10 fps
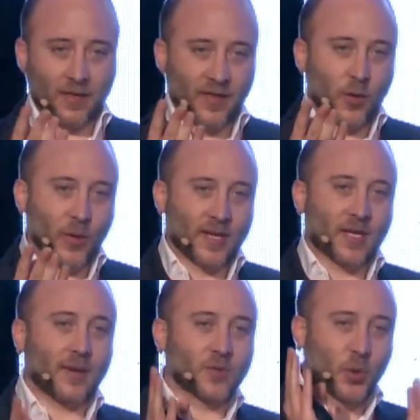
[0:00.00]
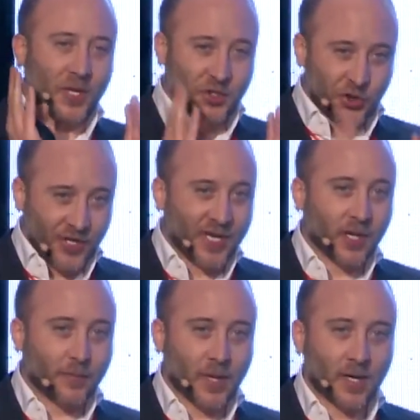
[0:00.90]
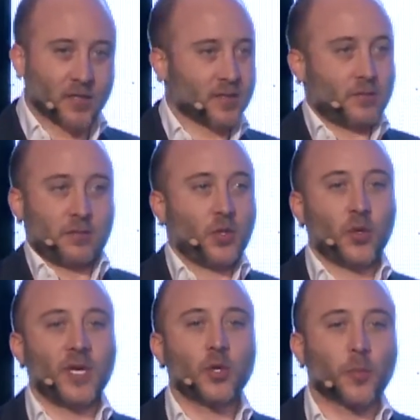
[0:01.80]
think when it comes to engineering parts, you need to